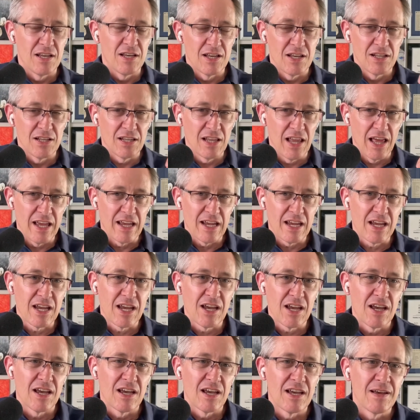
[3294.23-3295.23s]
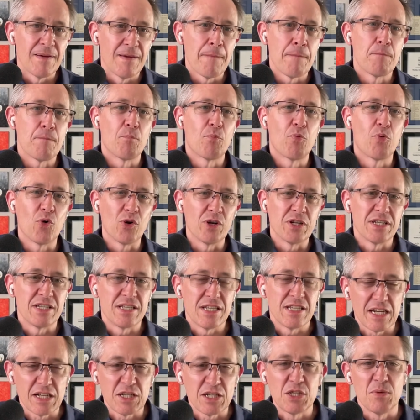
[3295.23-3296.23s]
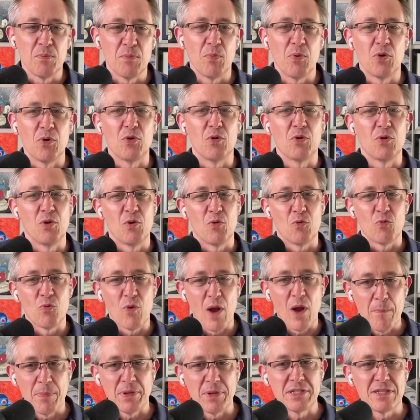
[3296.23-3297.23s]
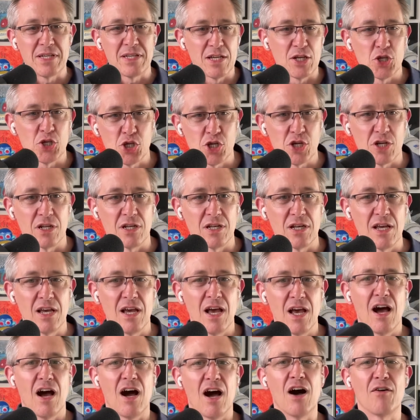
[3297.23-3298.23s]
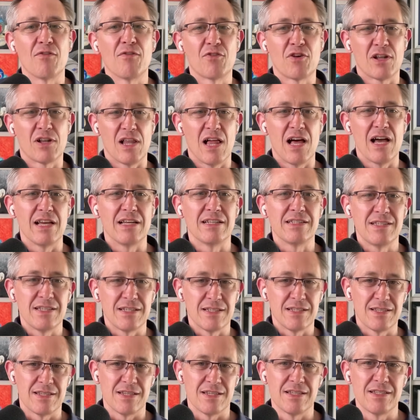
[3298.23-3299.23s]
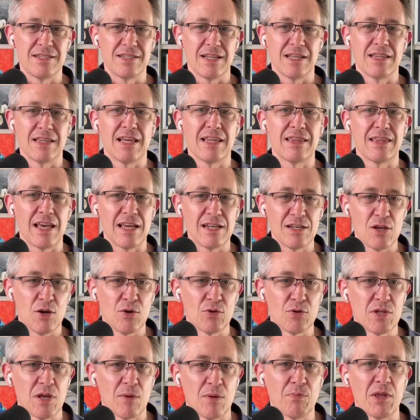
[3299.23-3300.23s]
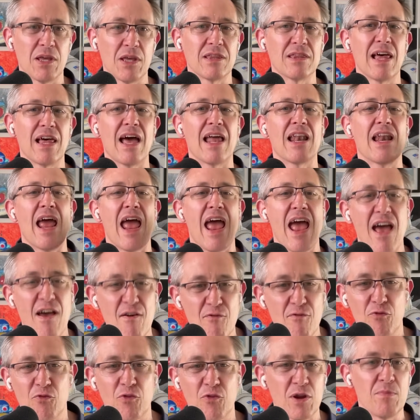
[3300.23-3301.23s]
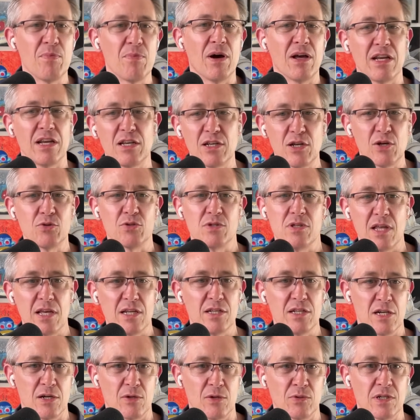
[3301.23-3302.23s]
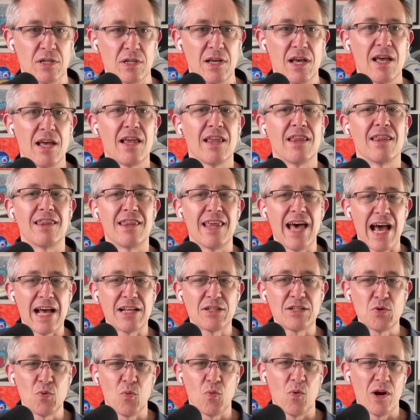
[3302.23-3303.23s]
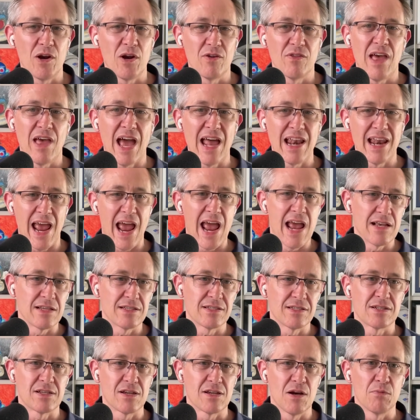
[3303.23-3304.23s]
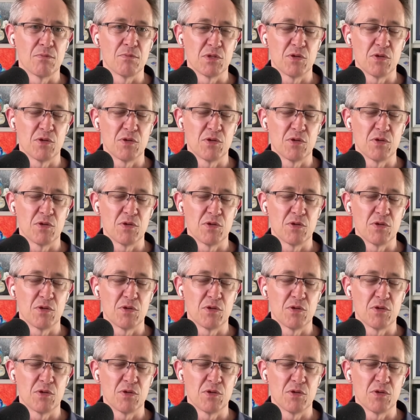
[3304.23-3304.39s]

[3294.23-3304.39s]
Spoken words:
like, predictable repetition of clients insisting that they know something that everybody knows they don't. That's where that angst comes